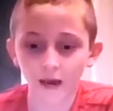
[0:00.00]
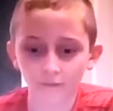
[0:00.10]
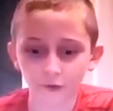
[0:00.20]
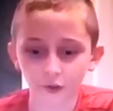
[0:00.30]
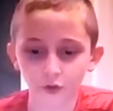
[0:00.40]

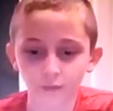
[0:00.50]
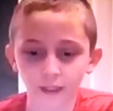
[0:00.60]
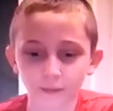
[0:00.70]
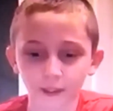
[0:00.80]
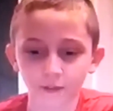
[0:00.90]
After her
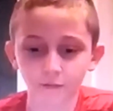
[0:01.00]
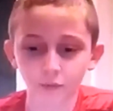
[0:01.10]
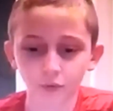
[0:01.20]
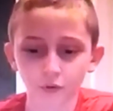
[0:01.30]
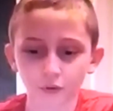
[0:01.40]
baby is
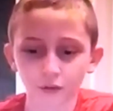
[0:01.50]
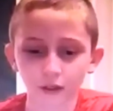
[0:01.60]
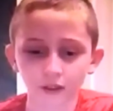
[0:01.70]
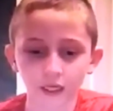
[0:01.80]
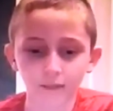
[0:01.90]
born,
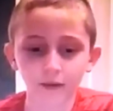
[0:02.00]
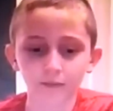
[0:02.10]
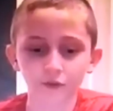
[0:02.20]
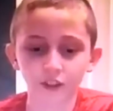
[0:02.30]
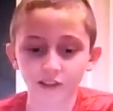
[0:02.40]
name
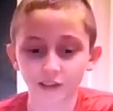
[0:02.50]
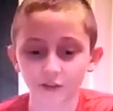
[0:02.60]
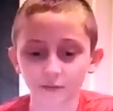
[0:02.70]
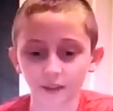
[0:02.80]
him Jesus,